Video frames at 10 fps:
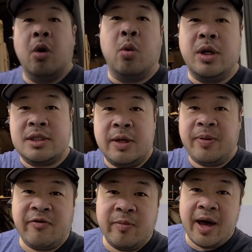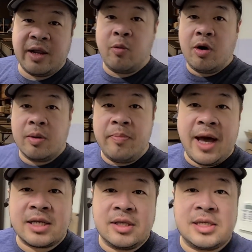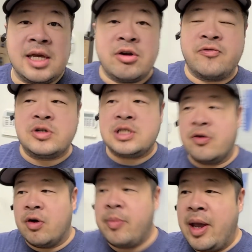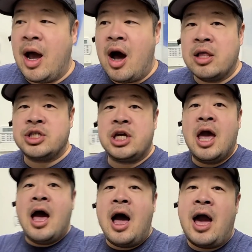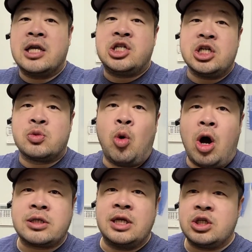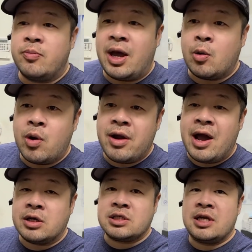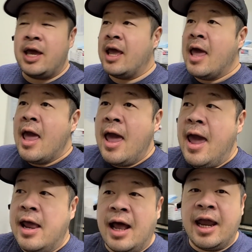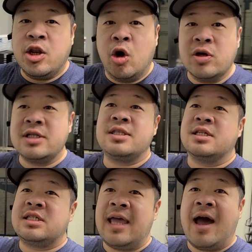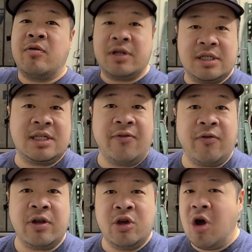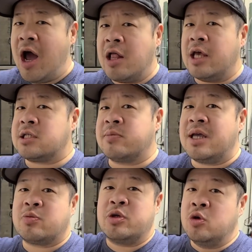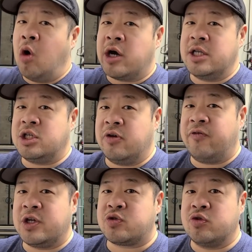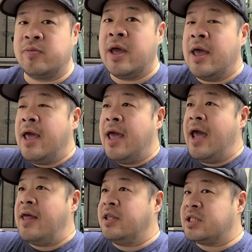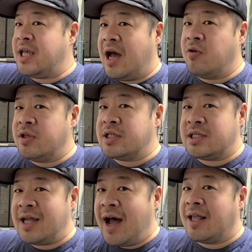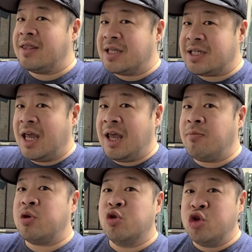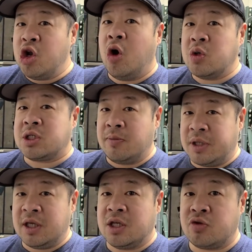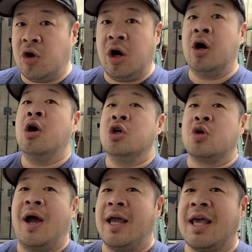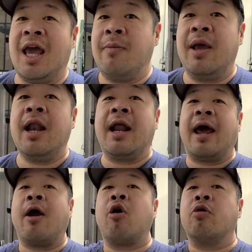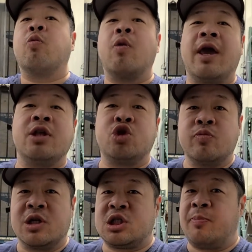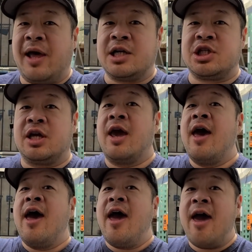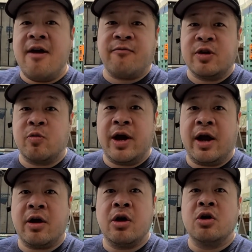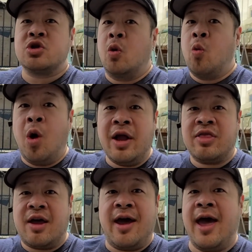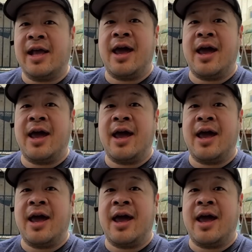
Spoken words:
What's up, everybody? Welcome back to the Center for Stingray Biology. I just walked into my warehouse today and I noticed the sound is different. You know how like sometimes when you walk into your fish room and the sound is not the same, you know something is wrong? So I came in and I heard way too much splashing everywhere. So what the heck